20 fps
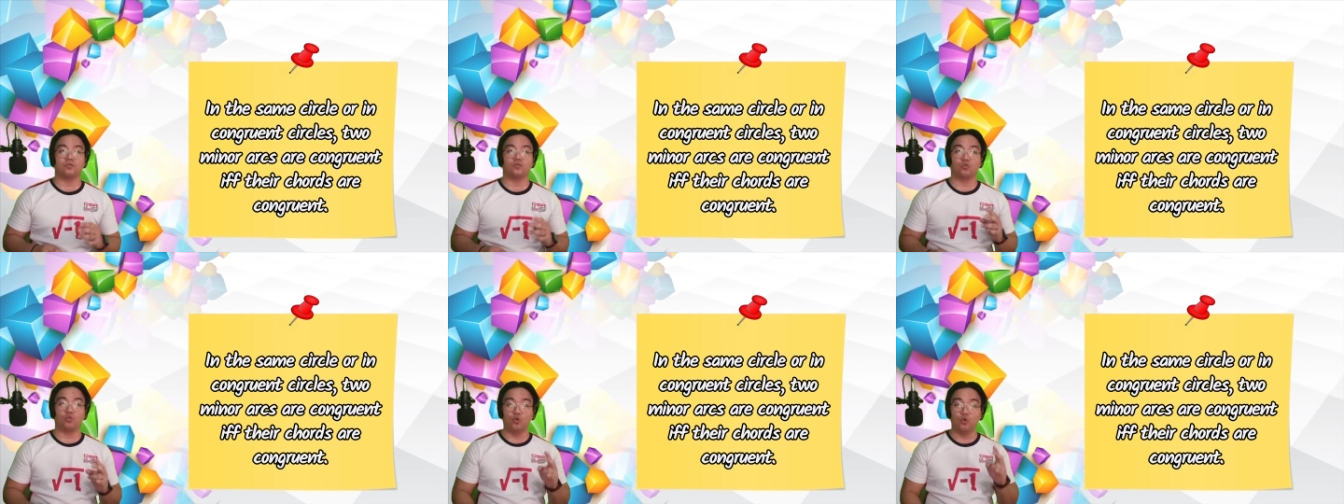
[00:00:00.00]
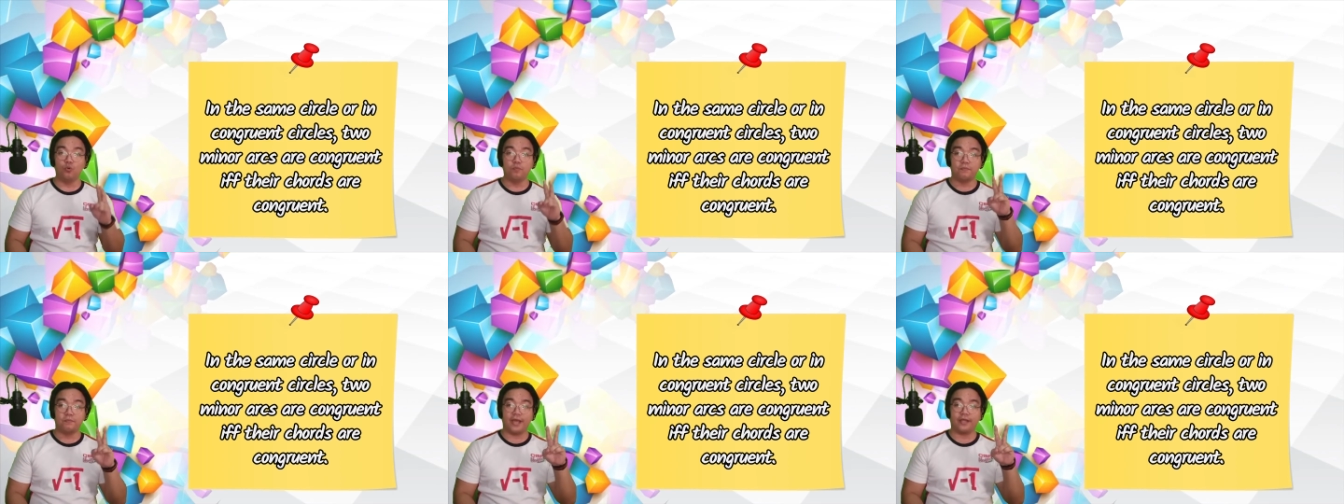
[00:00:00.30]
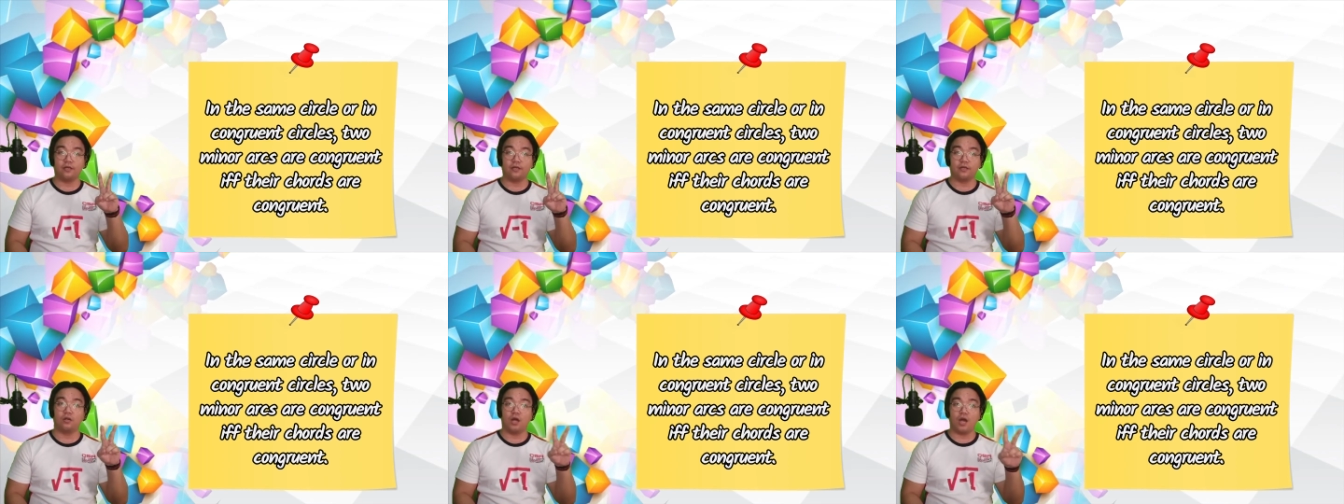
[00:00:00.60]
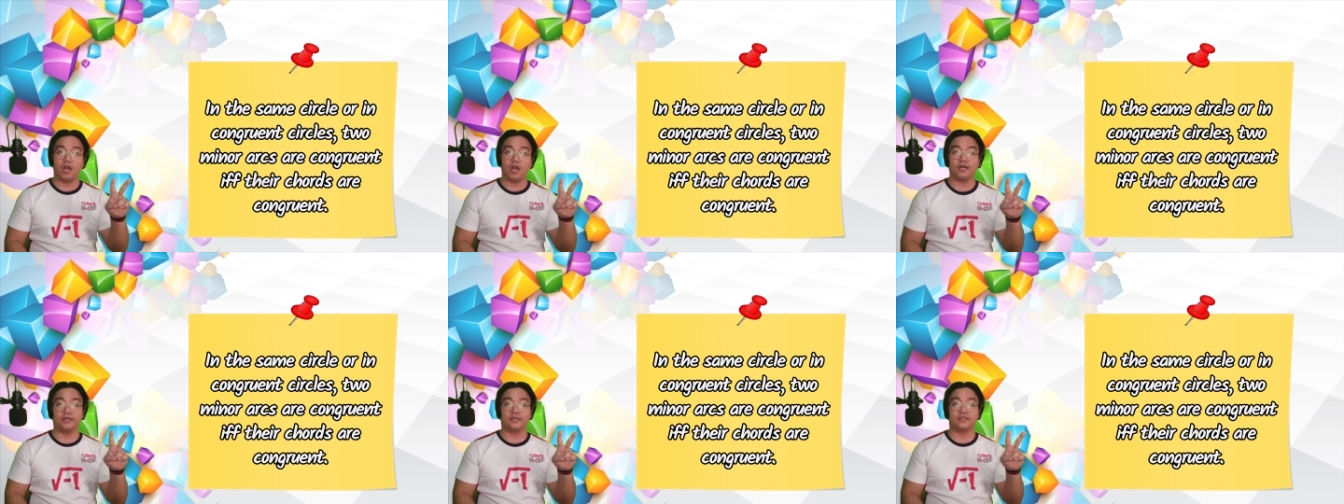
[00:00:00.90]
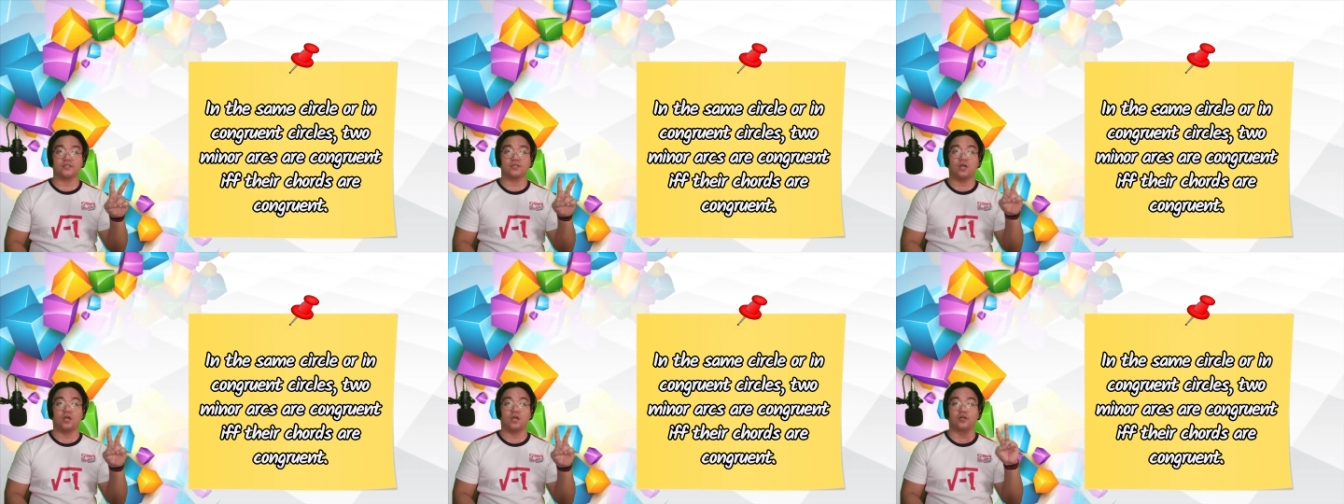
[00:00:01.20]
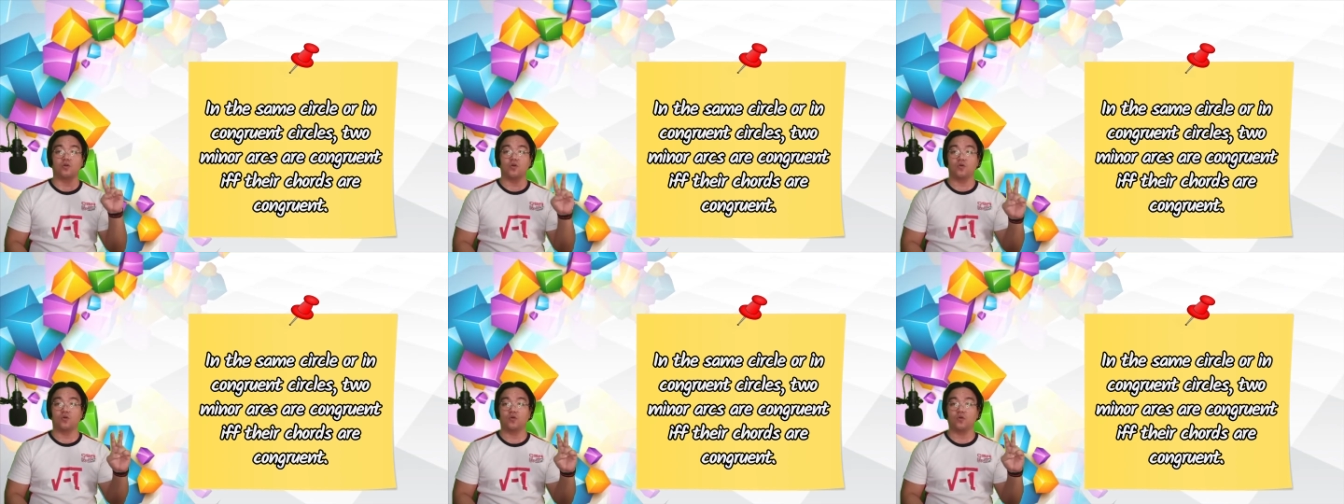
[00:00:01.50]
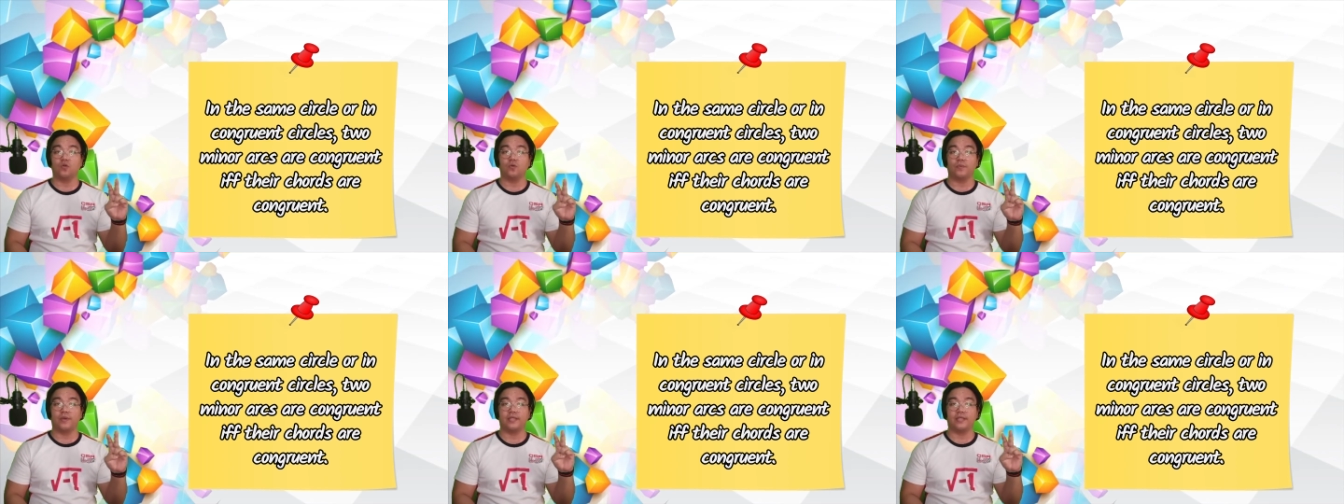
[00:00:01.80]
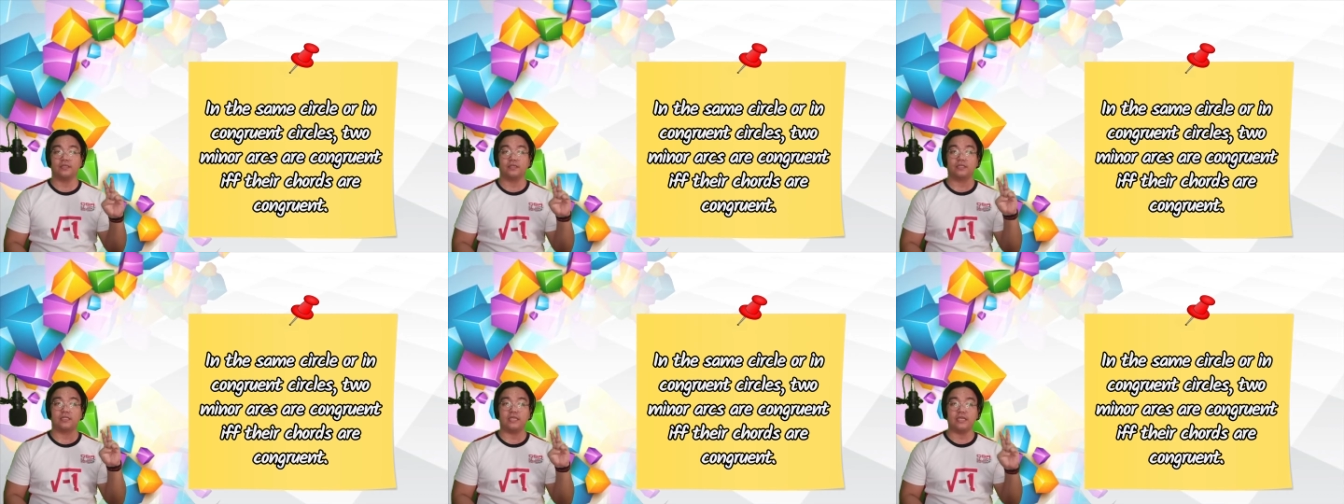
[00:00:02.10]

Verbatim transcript: two minor arcs are congruent